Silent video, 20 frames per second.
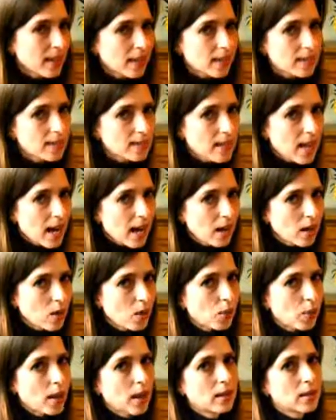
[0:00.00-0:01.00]
the second
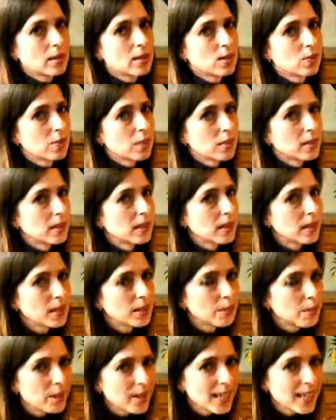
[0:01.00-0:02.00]
stack, while it's
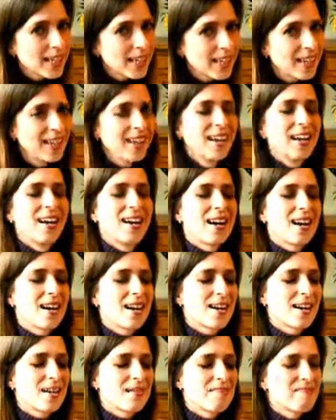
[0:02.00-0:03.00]
really pretty,
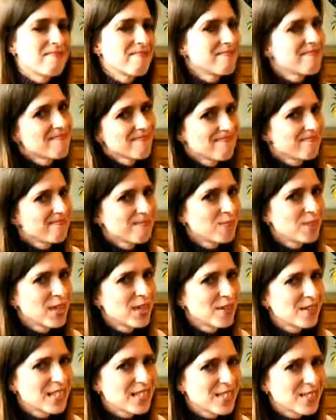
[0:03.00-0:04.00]

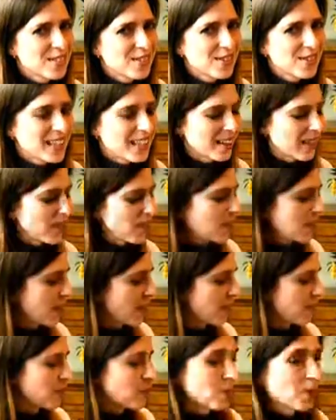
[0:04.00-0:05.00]
we don't need to do anything with
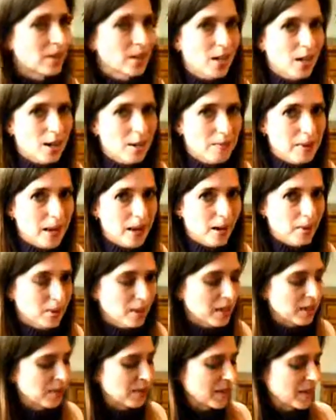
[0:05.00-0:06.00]
them. So I'll talk about how
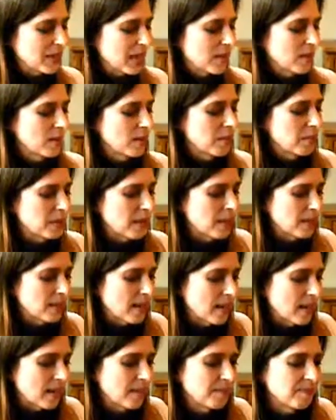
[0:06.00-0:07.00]
we're going to recycle them in a
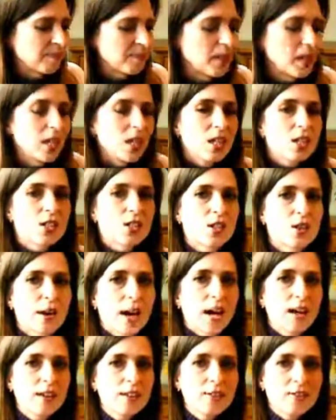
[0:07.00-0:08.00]
second. So
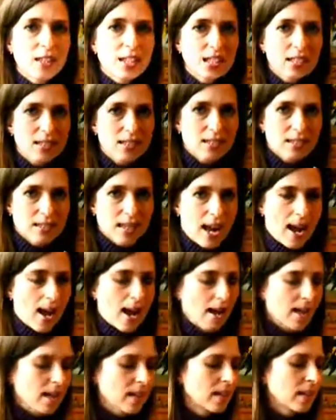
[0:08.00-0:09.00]
out of this
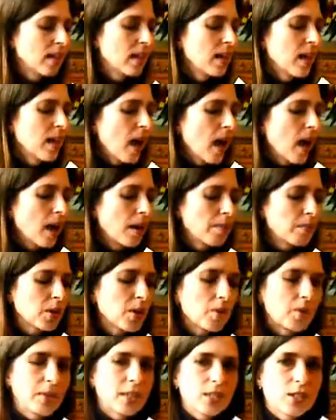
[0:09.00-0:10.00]
stack,
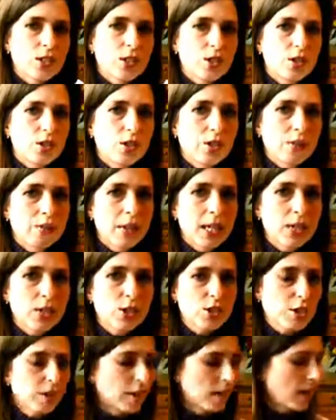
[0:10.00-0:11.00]
I'm going to make
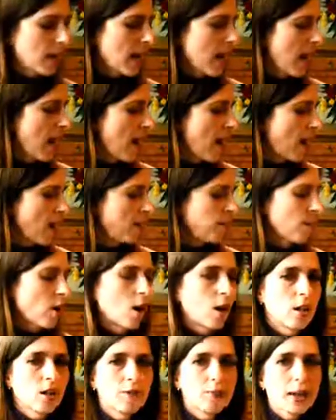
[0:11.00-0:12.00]
sure that I have
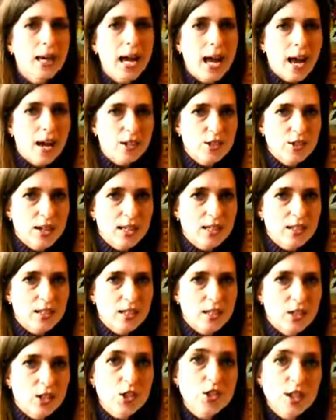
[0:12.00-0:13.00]
all of my
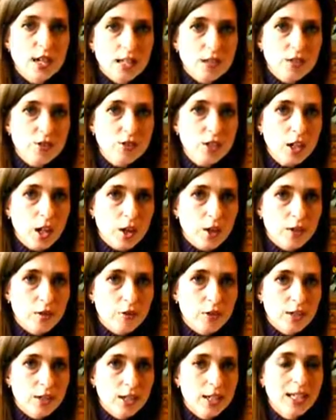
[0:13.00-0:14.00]
addresses transferred
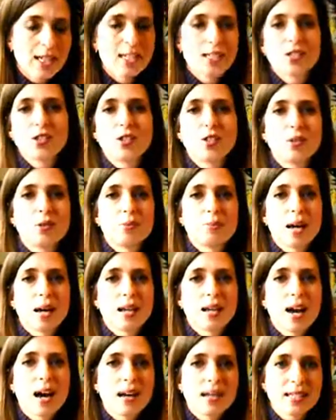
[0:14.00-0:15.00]
over into
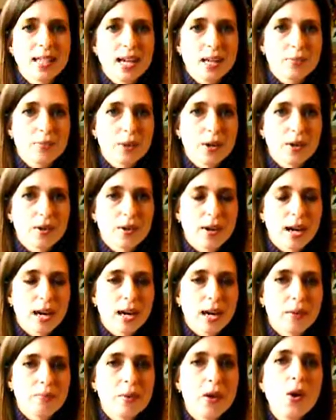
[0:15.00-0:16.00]
my contact
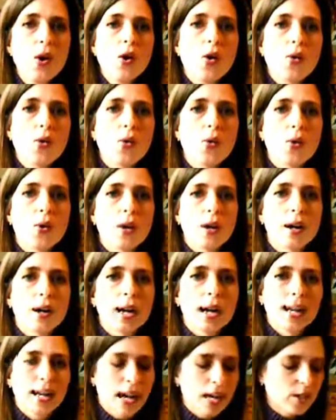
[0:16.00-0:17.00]
program
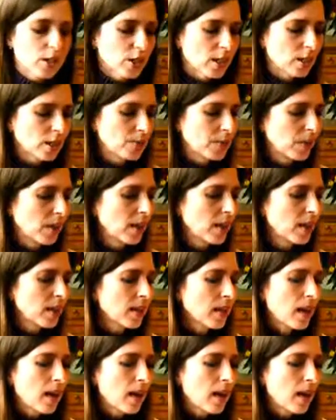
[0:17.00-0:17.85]
or an address book.